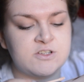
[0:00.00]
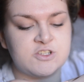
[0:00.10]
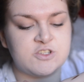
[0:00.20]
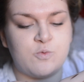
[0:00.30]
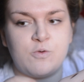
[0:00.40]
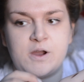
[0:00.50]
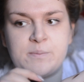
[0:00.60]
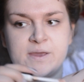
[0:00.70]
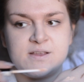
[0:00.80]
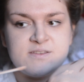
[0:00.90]
Just
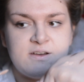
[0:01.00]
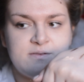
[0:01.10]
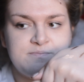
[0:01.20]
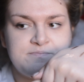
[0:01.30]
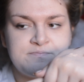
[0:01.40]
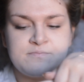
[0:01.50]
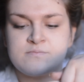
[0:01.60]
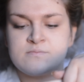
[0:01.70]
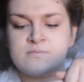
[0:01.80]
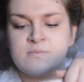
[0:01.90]
wiping some.
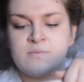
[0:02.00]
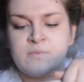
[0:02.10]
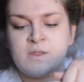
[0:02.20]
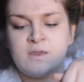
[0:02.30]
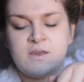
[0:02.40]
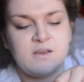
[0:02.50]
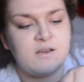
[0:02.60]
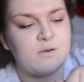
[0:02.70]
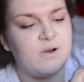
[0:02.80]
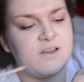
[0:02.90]

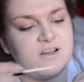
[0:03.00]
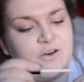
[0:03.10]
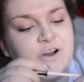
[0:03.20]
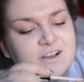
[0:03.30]
Quite a lot